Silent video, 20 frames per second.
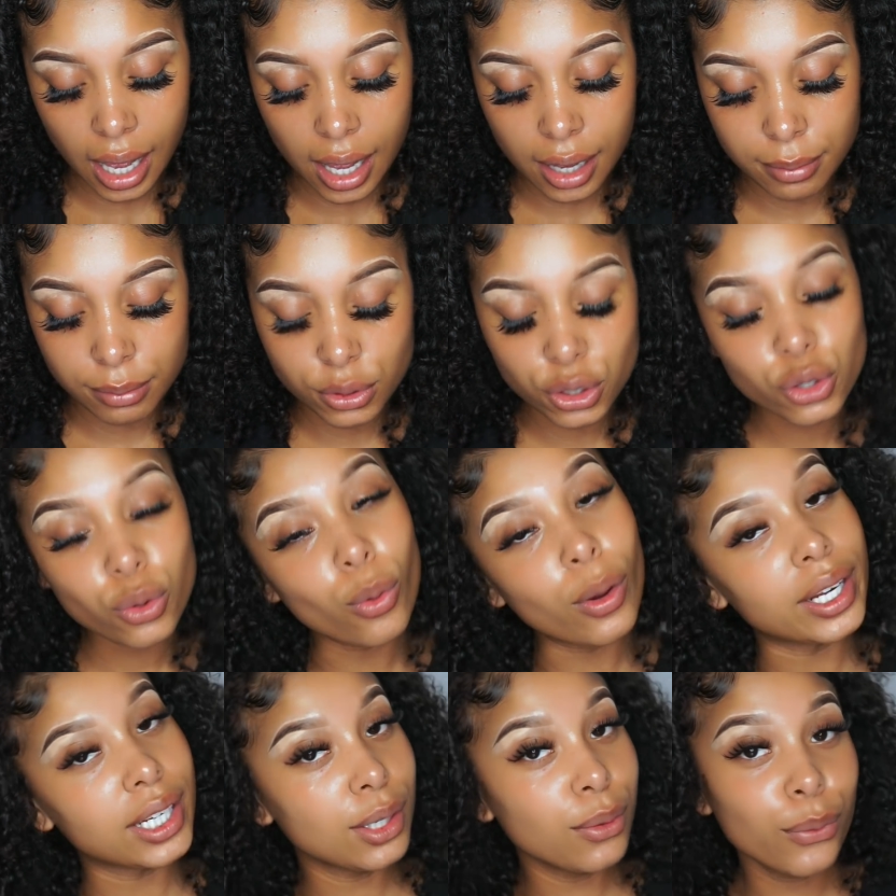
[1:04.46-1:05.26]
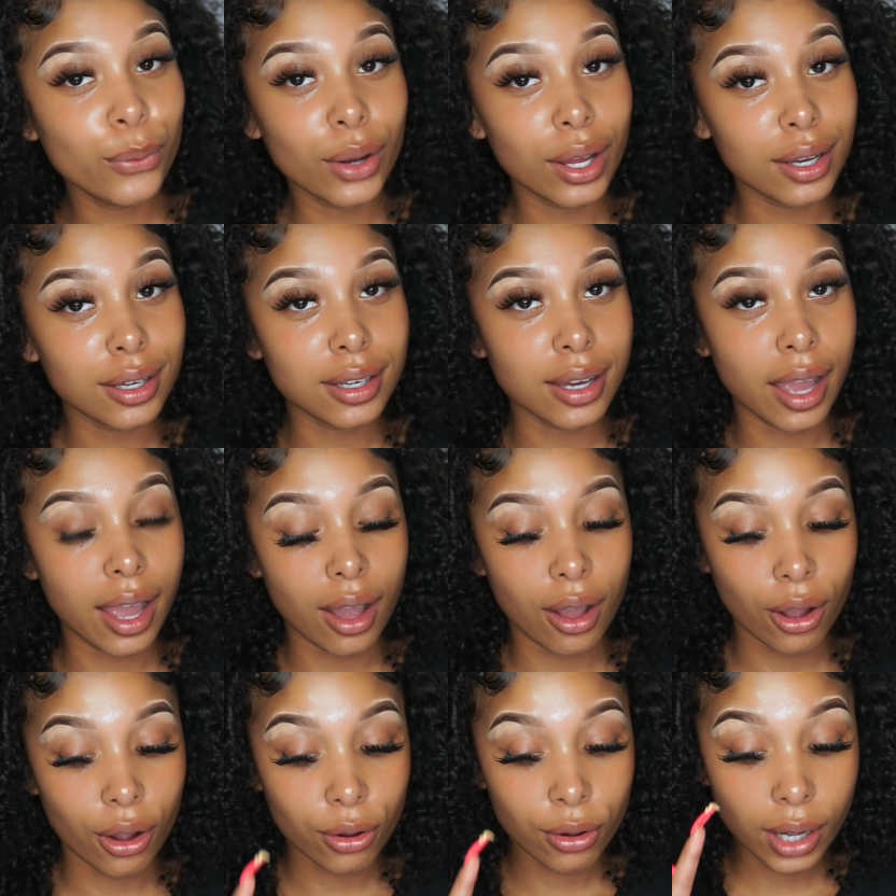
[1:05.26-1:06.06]
I'm 21
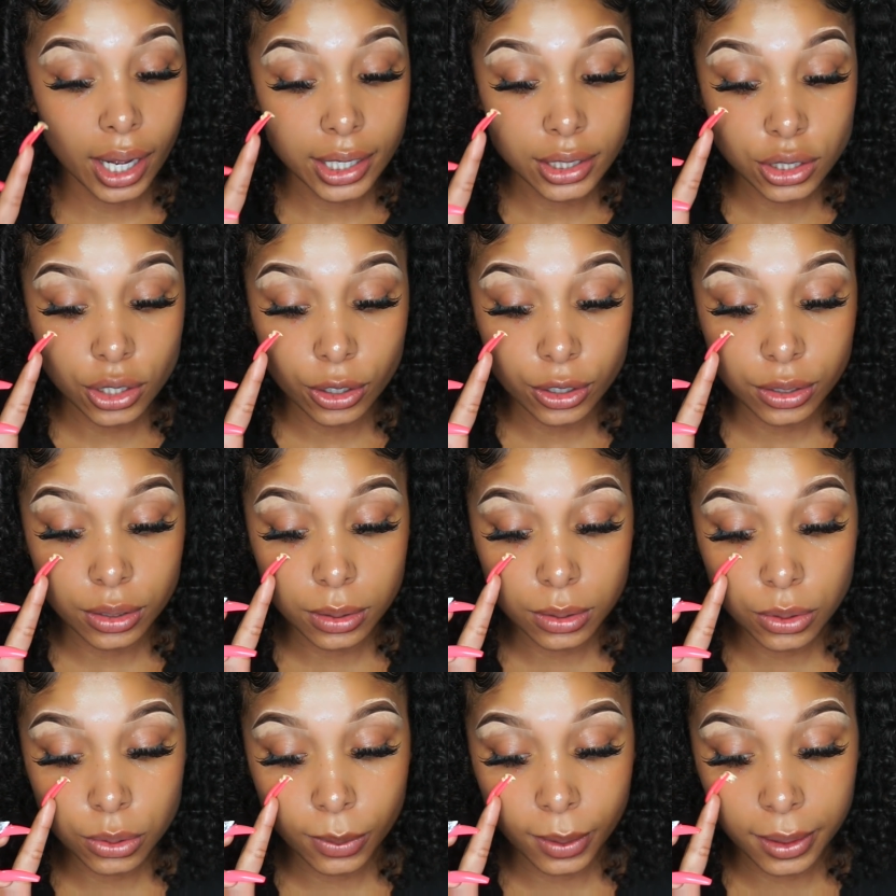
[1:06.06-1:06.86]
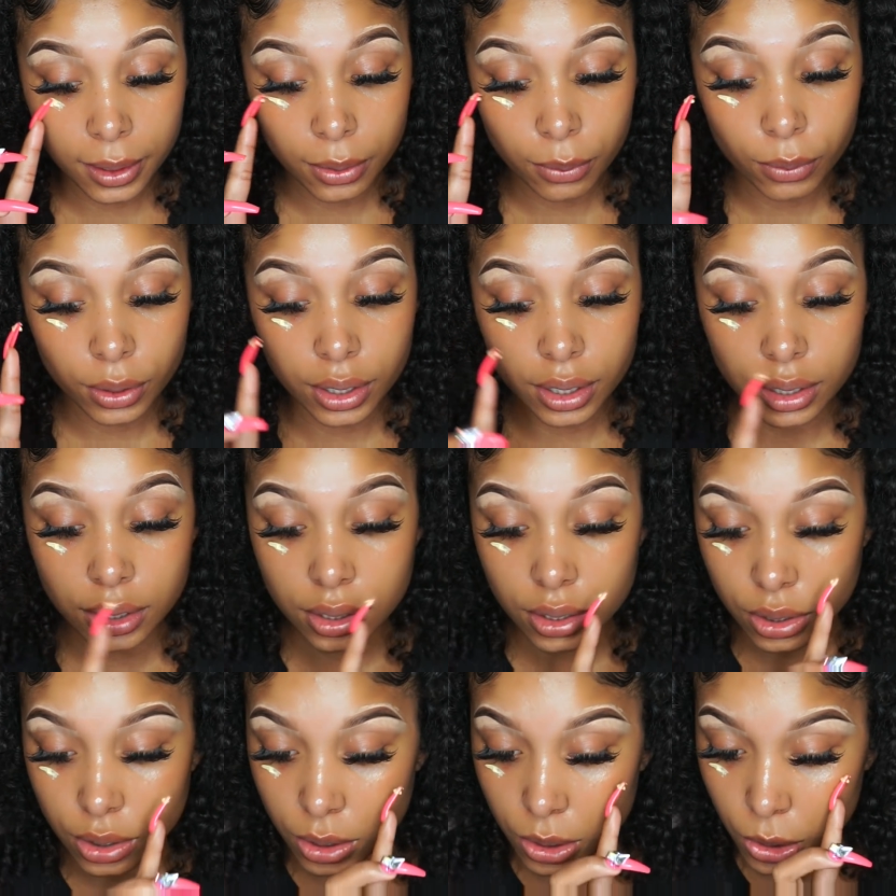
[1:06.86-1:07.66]
now. I turned
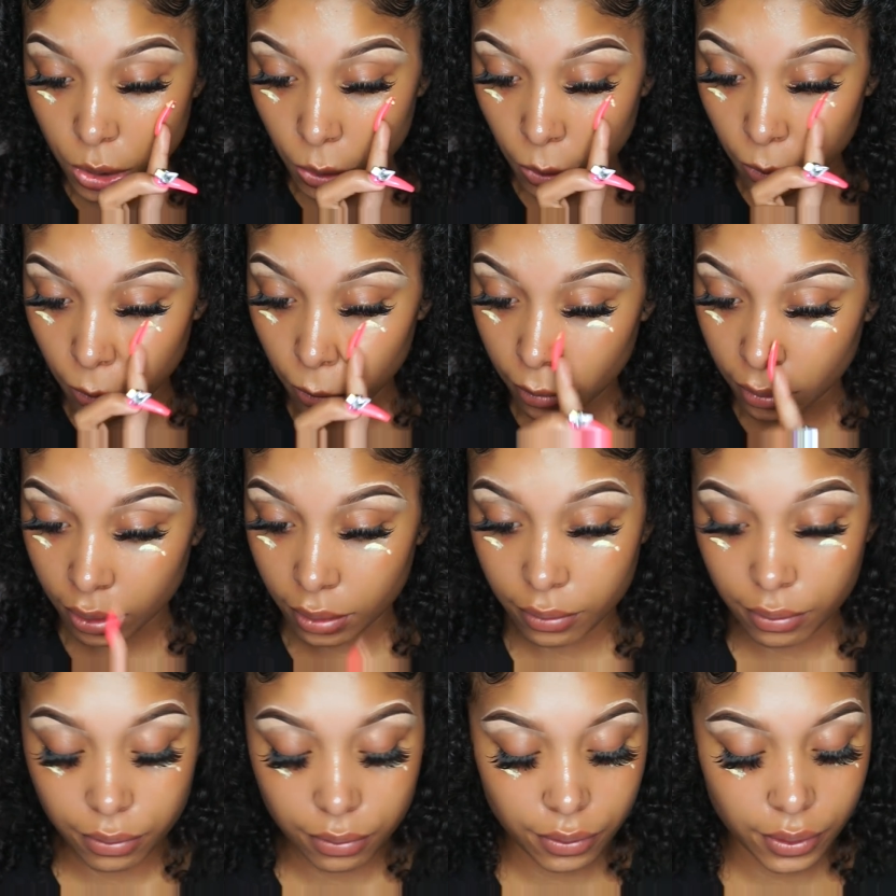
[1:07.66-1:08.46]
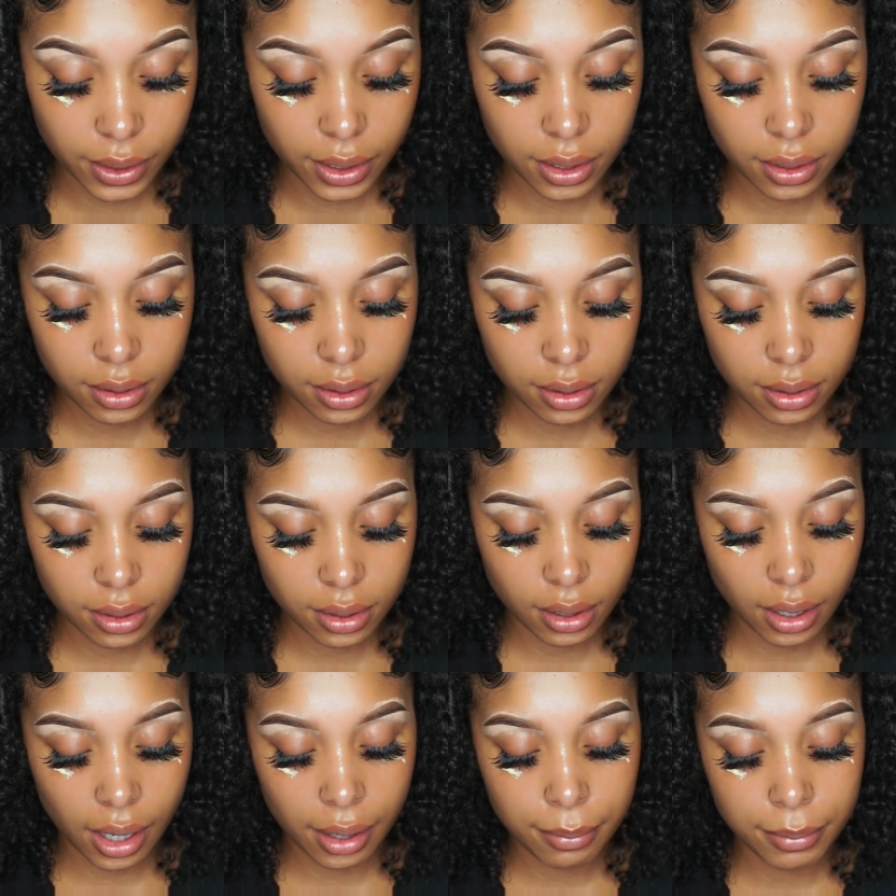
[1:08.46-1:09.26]
21 June 5th.
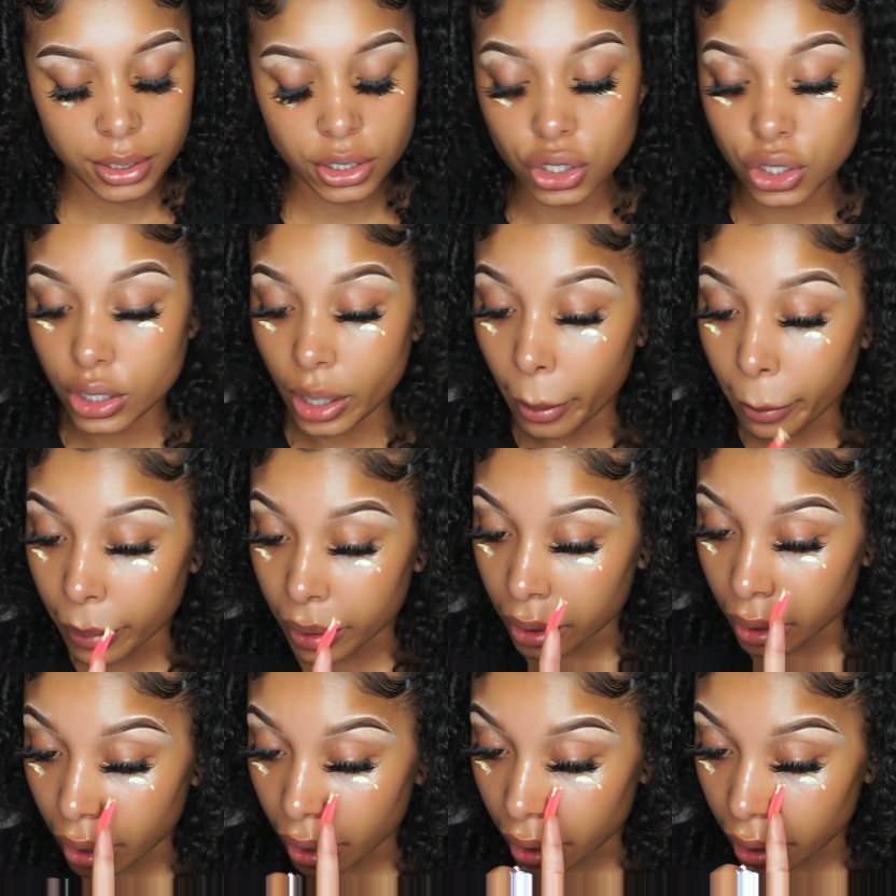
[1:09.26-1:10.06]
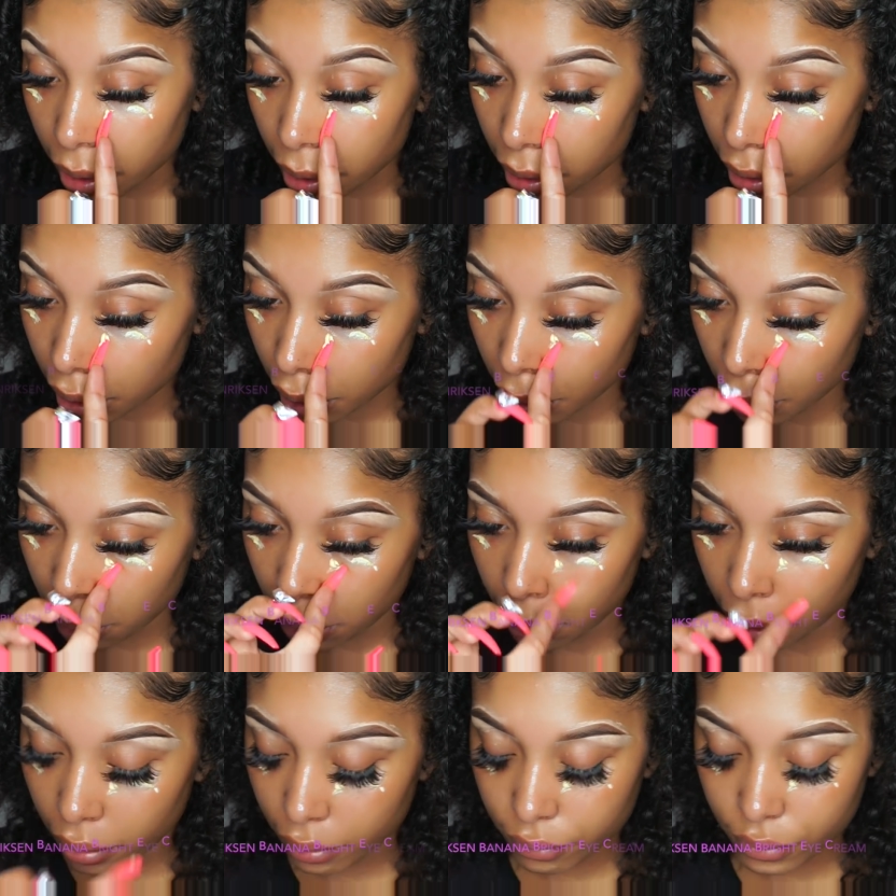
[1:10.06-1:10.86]
I'm a Gemini,
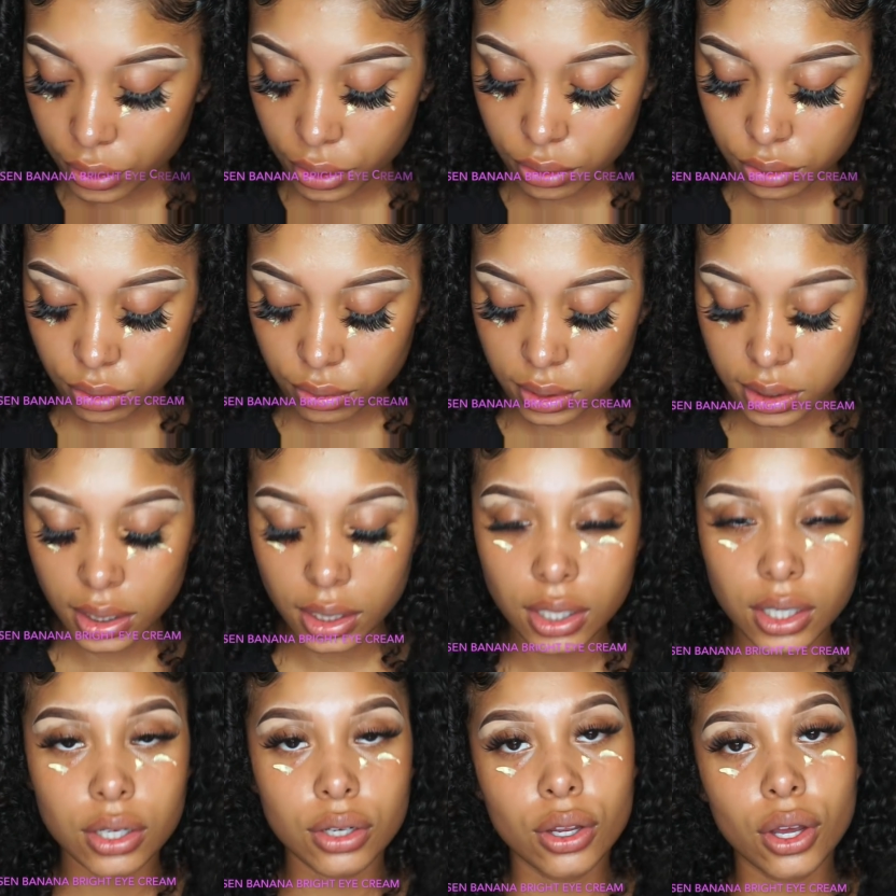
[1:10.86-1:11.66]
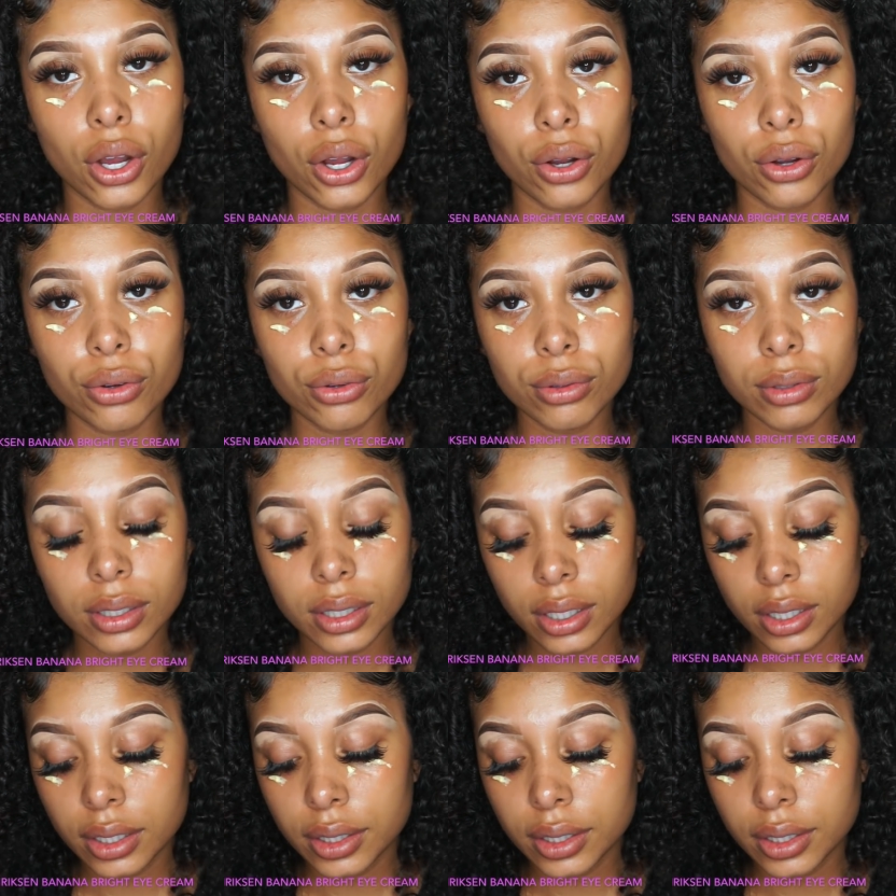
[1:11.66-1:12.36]
for those who didn't know.